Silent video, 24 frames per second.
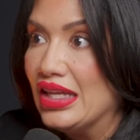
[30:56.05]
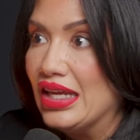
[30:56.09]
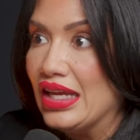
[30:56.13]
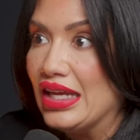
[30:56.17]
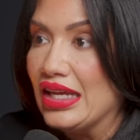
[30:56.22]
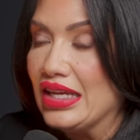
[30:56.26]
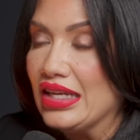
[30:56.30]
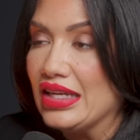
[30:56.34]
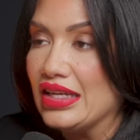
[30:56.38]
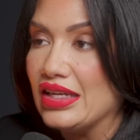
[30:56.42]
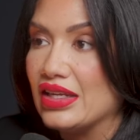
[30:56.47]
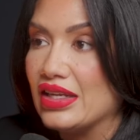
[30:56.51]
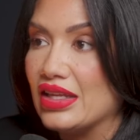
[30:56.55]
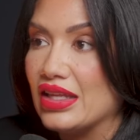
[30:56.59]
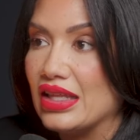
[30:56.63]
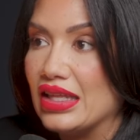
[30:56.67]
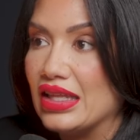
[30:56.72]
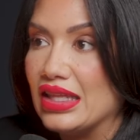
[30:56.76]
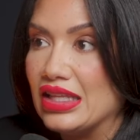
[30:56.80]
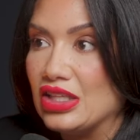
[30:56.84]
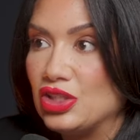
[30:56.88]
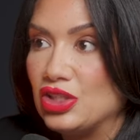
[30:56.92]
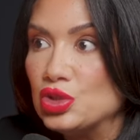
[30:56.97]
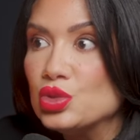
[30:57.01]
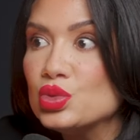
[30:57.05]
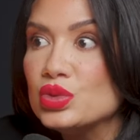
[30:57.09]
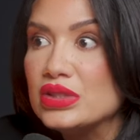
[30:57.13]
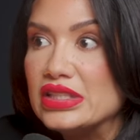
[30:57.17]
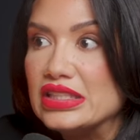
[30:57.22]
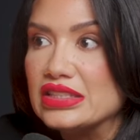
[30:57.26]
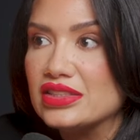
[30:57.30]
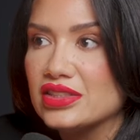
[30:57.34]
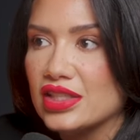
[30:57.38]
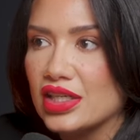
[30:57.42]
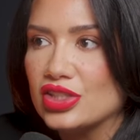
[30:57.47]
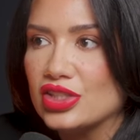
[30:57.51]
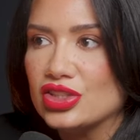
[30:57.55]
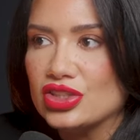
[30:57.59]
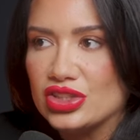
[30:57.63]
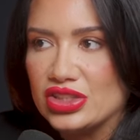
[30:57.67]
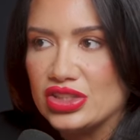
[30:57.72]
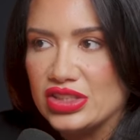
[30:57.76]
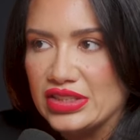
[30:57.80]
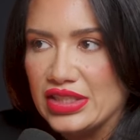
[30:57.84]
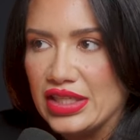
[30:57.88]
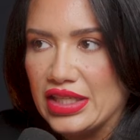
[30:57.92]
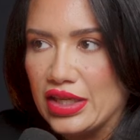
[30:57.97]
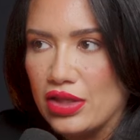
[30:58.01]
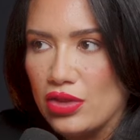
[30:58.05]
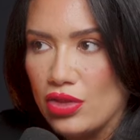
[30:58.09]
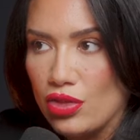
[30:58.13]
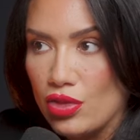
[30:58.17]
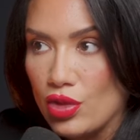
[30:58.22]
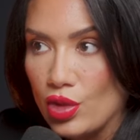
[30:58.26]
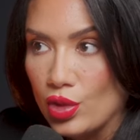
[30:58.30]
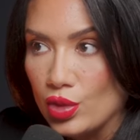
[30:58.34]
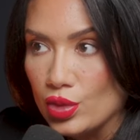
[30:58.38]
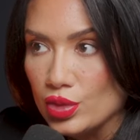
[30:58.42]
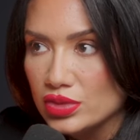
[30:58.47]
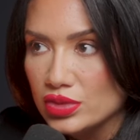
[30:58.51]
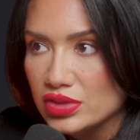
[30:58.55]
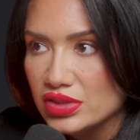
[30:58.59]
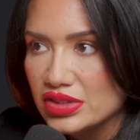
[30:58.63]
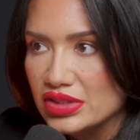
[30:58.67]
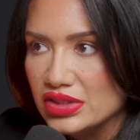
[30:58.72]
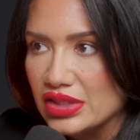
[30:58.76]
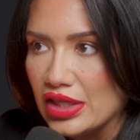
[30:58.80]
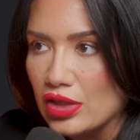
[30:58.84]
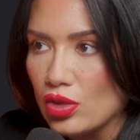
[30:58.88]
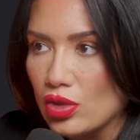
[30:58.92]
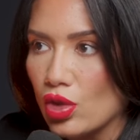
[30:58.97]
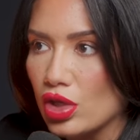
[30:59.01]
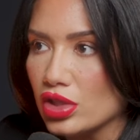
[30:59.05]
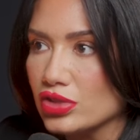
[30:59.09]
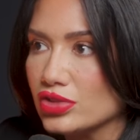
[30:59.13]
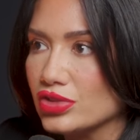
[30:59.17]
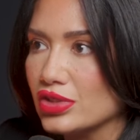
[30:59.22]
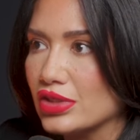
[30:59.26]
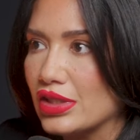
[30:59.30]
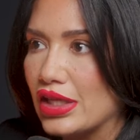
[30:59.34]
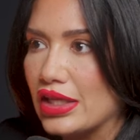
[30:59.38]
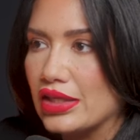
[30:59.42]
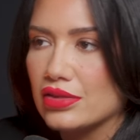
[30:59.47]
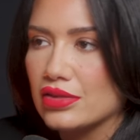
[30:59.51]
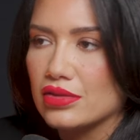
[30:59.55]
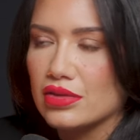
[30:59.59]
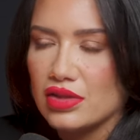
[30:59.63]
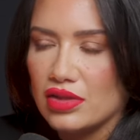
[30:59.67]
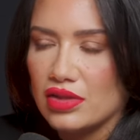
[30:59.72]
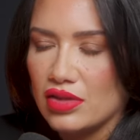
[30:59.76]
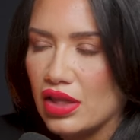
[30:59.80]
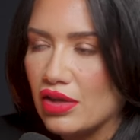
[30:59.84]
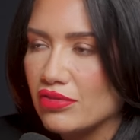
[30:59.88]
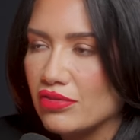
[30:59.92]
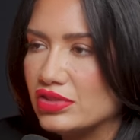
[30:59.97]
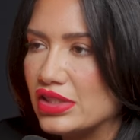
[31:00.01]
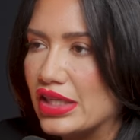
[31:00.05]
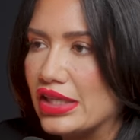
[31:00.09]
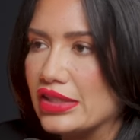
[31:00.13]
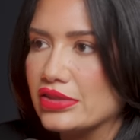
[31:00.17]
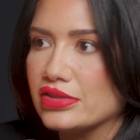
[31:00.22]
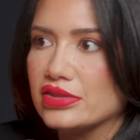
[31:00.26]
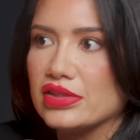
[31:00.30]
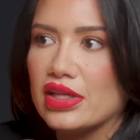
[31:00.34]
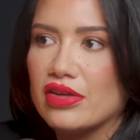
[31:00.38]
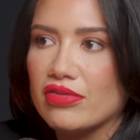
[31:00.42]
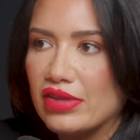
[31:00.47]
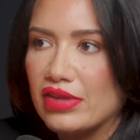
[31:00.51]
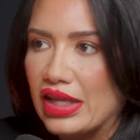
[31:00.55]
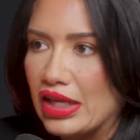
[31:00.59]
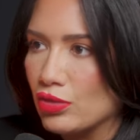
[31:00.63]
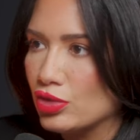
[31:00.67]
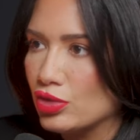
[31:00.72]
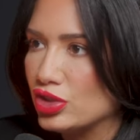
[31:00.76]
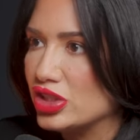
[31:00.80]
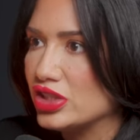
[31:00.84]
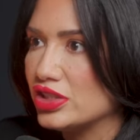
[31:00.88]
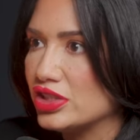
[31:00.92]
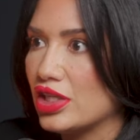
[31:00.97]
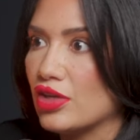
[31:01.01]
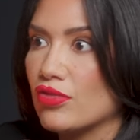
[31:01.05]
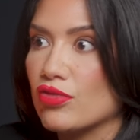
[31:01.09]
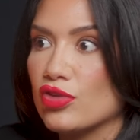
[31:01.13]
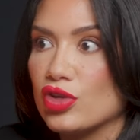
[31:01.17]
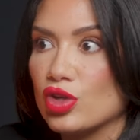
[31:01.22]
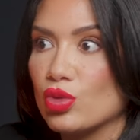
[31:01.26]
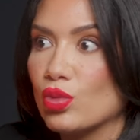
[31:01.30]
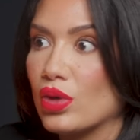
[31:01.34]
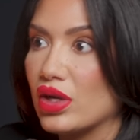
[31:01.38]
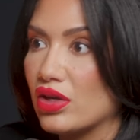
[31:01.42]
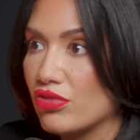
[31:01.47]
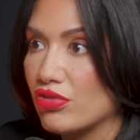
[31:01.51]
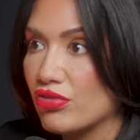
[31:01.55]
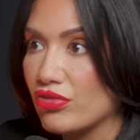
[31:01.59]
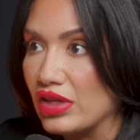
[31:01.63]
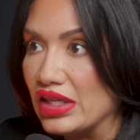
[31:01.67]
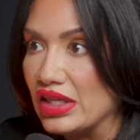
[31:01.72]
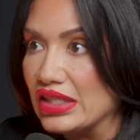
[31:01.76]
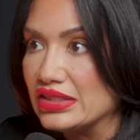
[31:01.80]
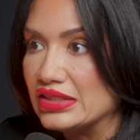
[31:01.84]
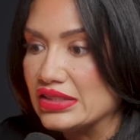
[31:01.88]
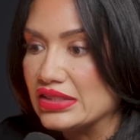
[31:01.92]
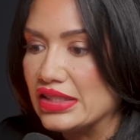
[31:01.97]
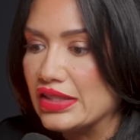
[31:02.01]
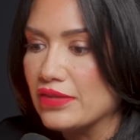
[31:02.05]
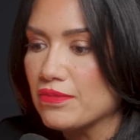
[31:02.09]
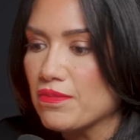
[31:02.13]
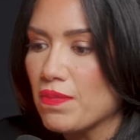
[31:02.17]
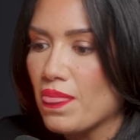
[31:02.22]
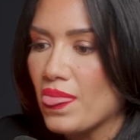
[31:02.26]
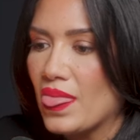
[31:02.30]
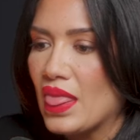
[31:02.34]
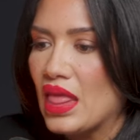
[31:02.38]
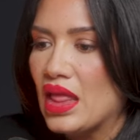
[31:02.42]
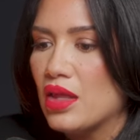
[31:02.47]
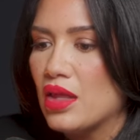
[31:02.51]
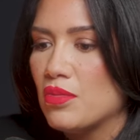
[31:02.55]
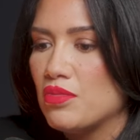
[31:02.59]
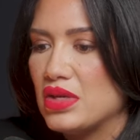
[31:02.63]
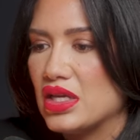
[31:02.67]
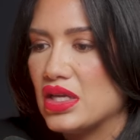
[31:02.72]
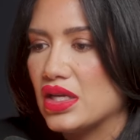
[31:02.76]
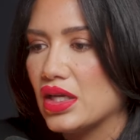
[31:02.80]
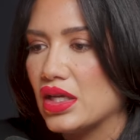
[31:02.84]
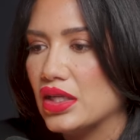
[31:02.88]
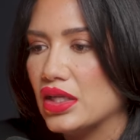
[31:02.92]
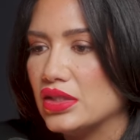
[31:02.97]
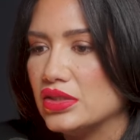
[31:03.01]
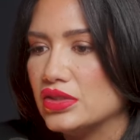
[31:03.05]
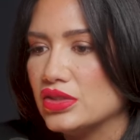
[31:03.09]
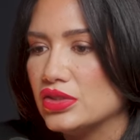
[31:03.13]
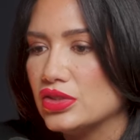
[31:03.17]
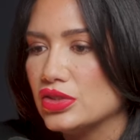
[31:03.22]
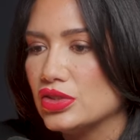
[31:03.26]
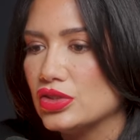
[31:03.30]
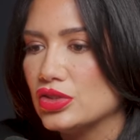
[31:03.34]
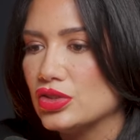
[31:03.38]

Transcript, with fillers: And you need to understand mm-hmm. those mm -hmm. and also like love tanks, love languages, however you want to phrase it. Yeah. Because